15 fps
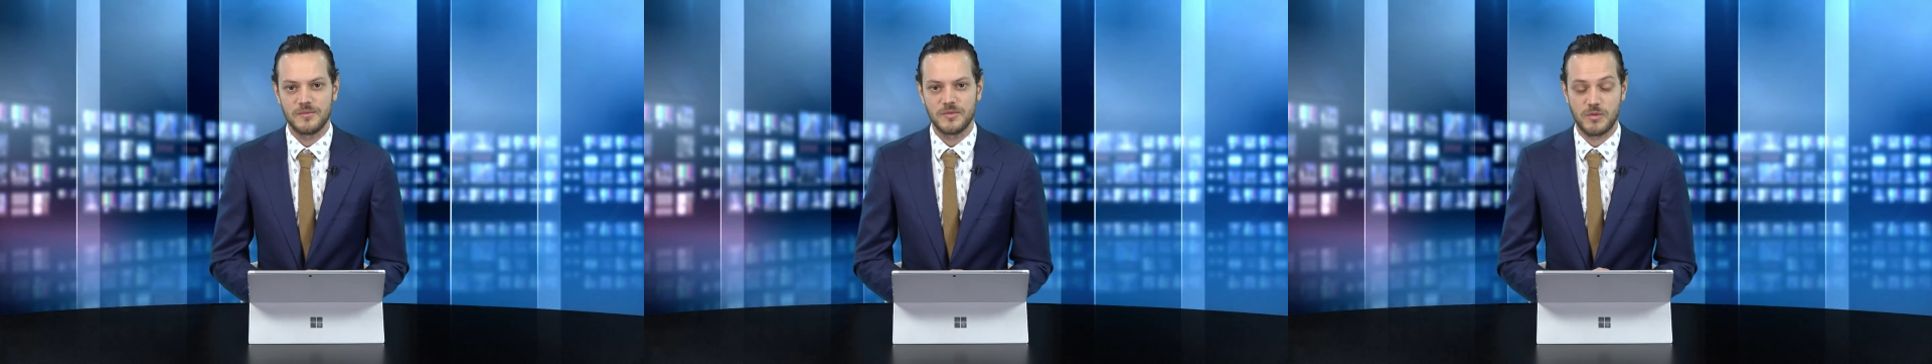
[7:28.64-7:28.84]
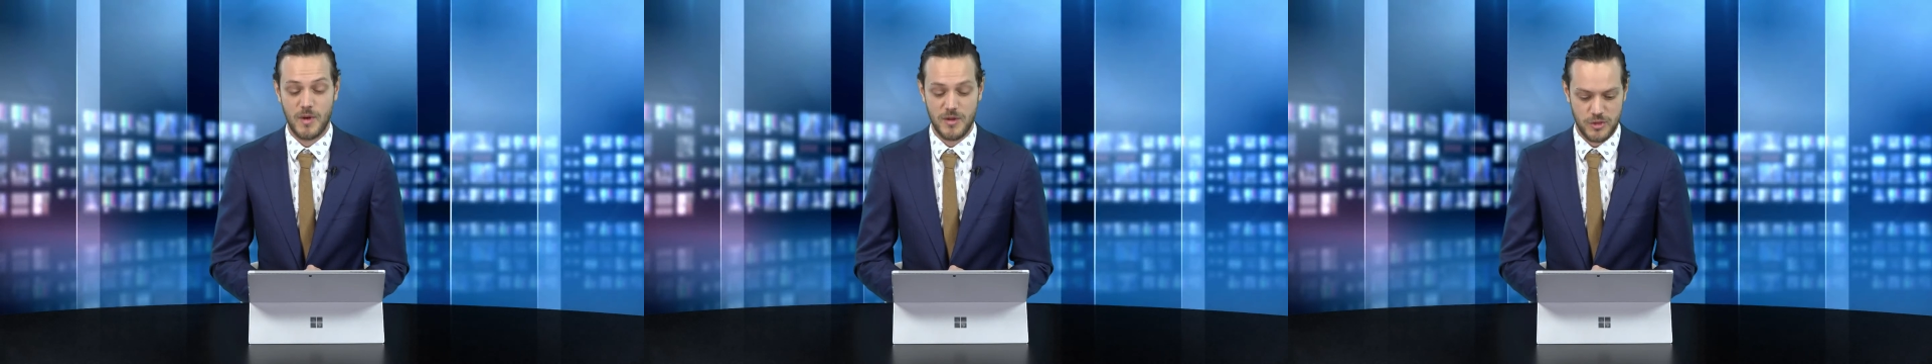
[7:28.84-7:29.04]

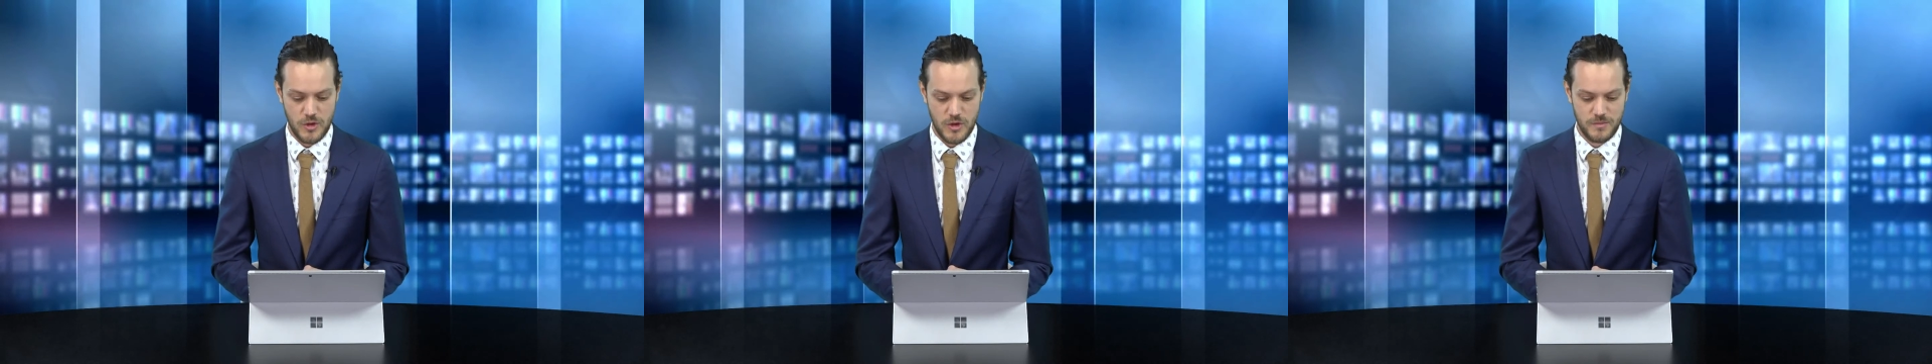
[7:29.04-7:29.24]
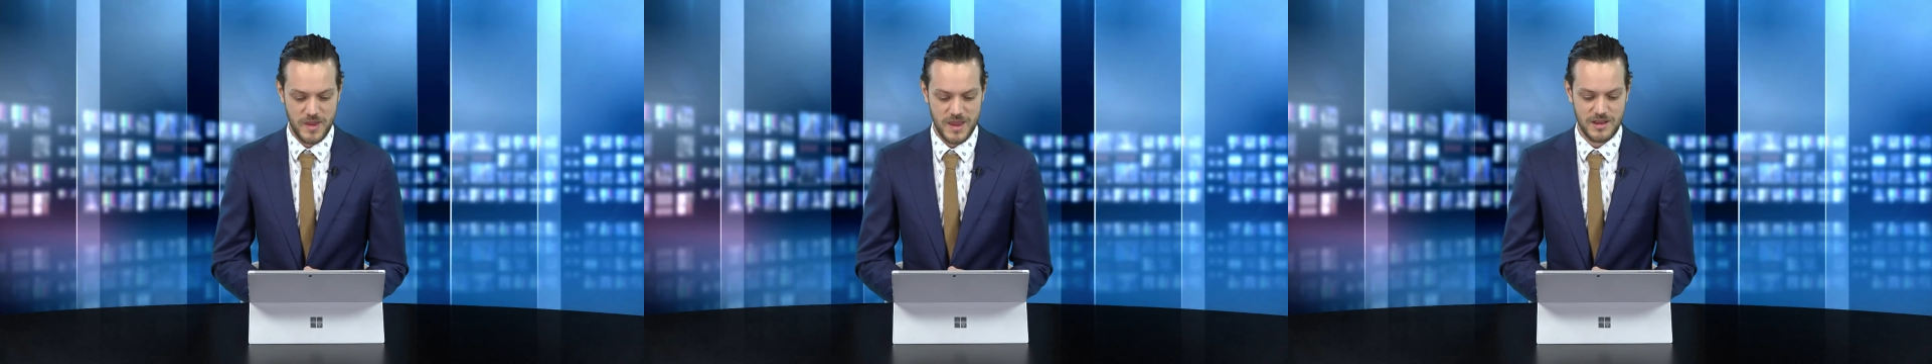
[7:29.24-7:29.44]
My
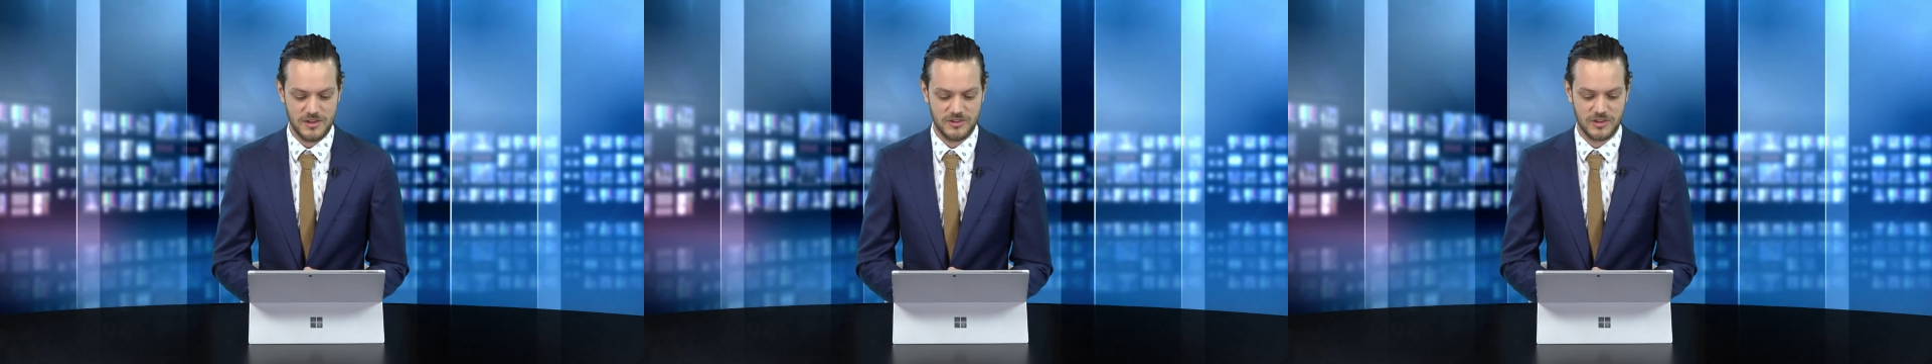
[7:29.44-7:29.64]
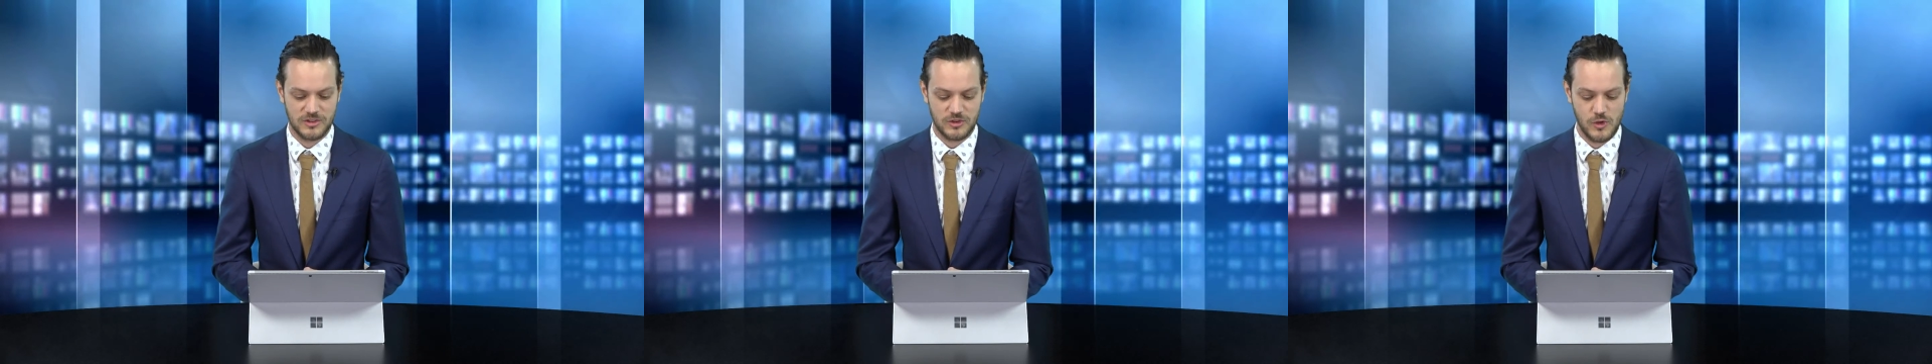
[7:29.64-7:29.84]
third pick
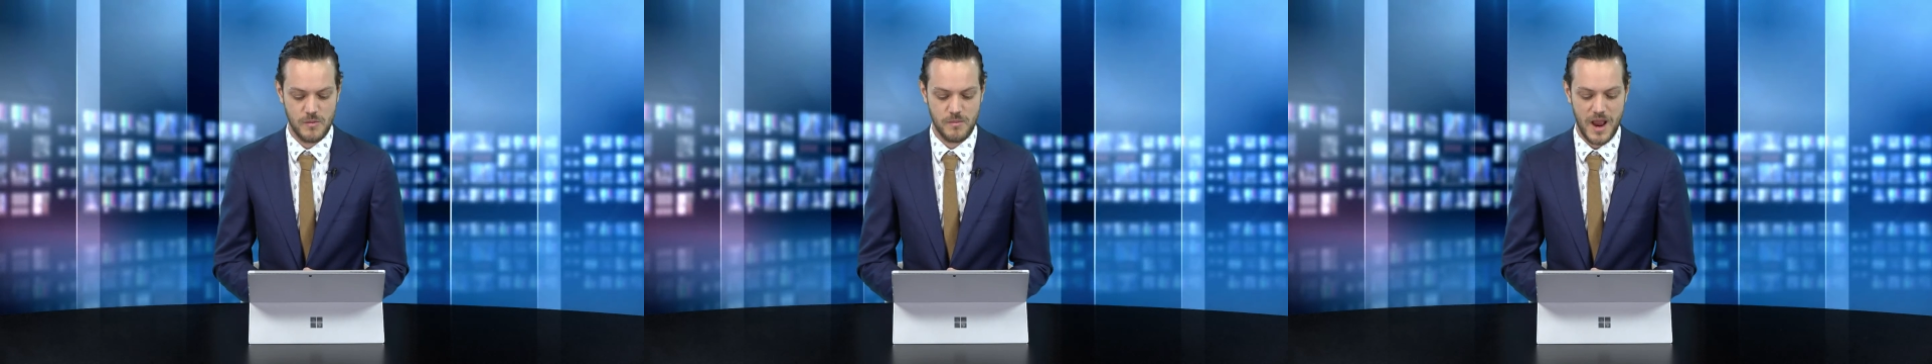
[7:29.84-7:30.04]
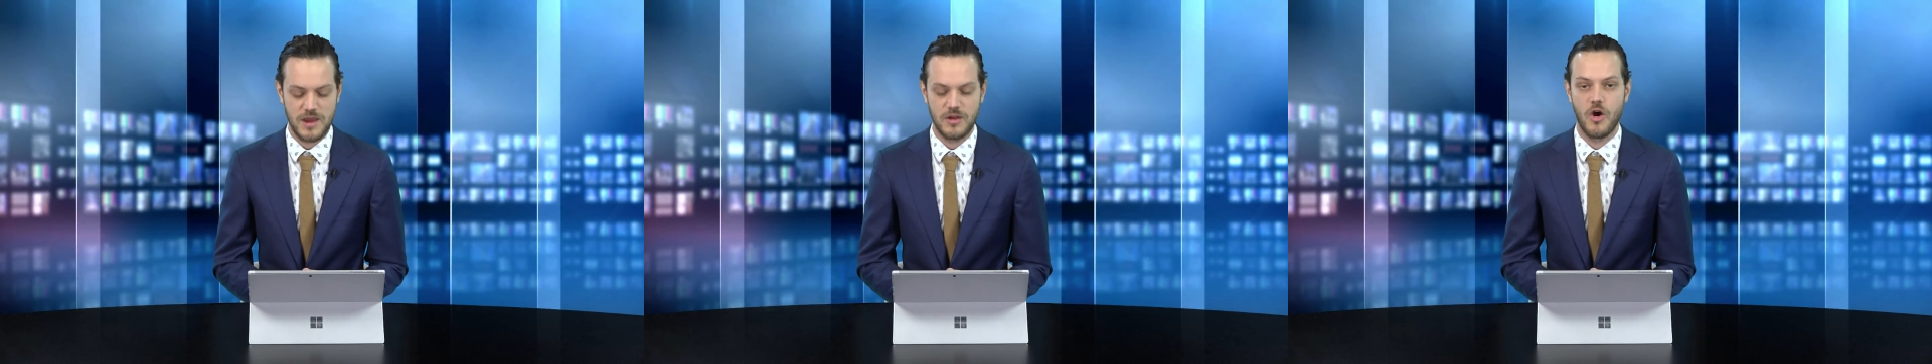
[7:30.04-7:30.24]
is the 2
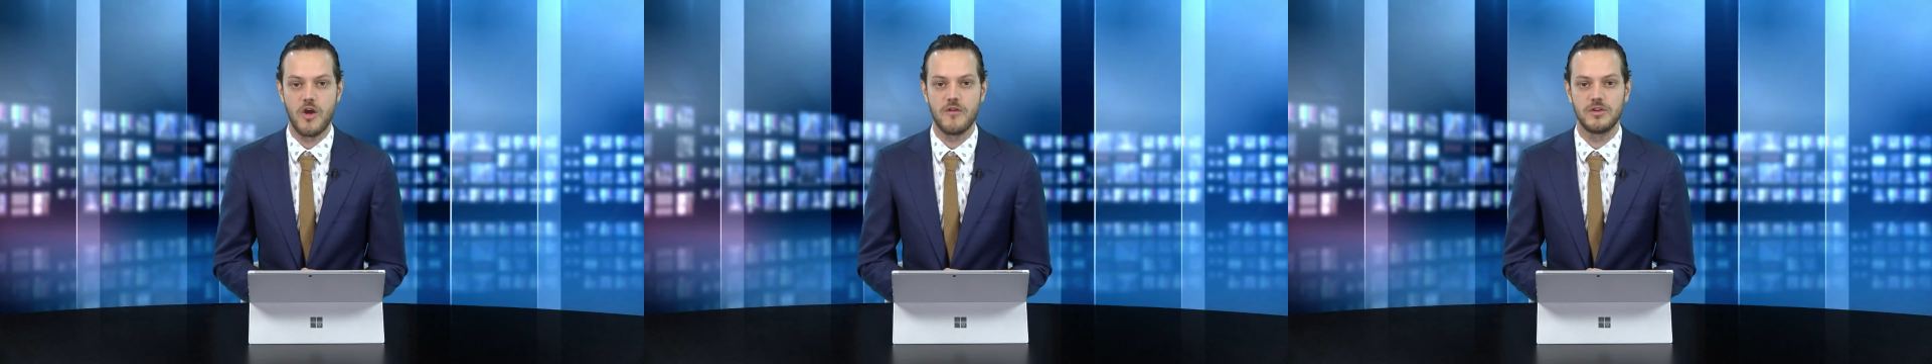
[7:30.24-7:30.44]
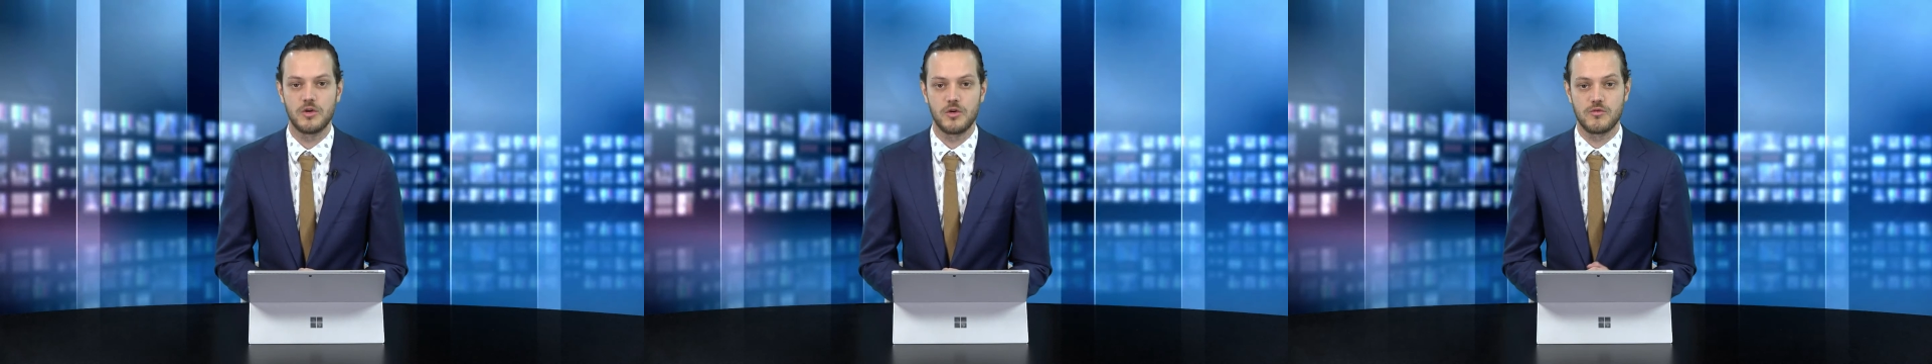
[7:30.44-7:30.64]
Beethoven,